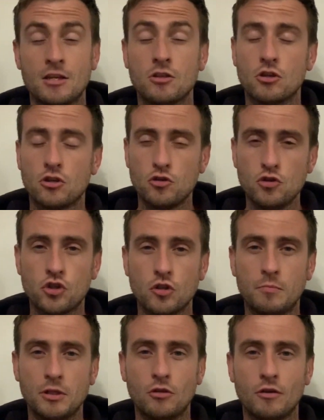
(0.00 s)
So you should
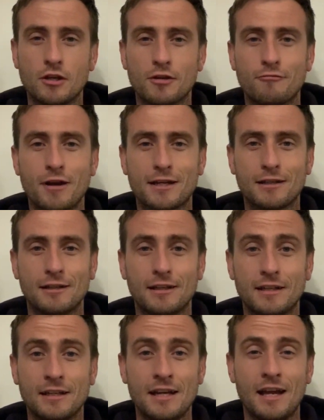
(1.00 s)
be doing it
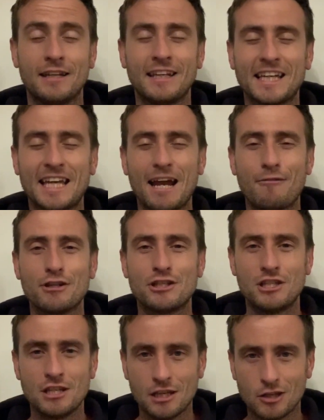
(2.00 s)
regularly, and I
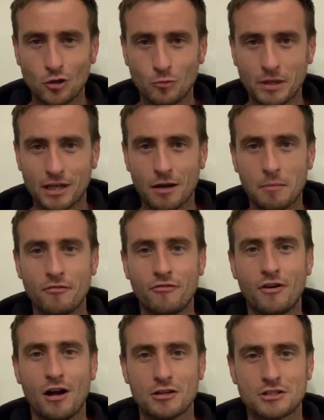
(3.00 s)
guarantee you'll become a
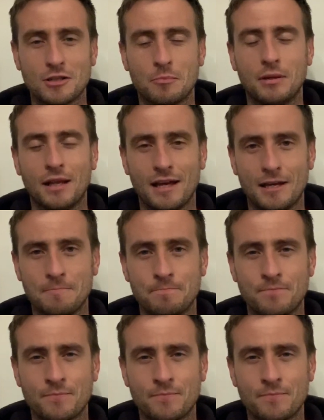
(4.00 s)
faster player.